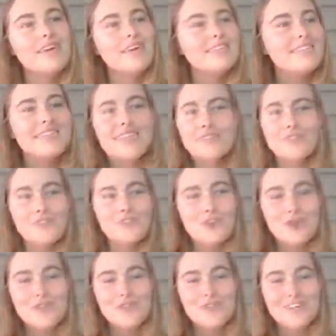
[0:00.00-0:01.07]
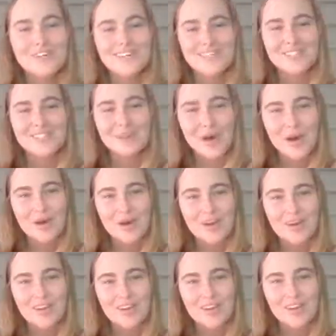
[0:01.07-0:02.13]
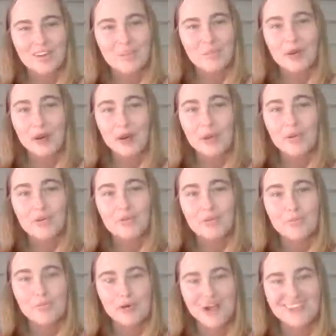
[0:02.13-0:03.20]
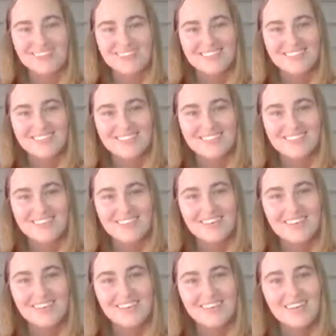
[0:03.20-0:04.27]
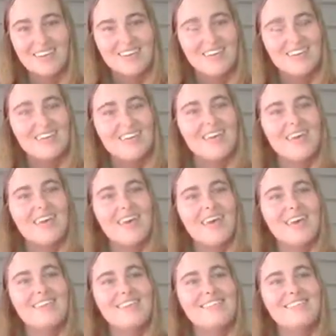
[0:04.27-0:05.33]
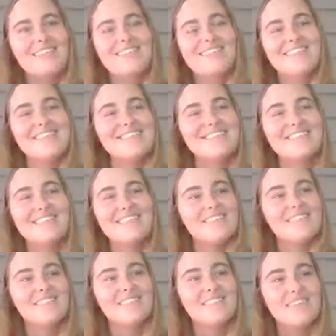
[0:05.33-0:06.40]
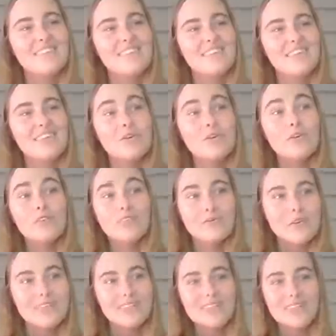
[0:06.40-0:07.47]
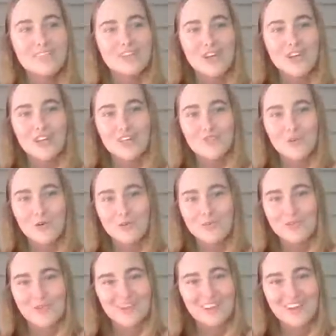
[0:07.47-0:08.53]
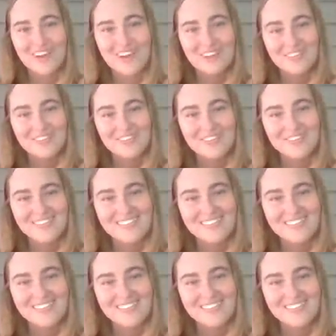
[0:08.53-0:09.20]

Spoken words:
It's an extremely inspiring and powerful practice. And it ultimately transforms our life.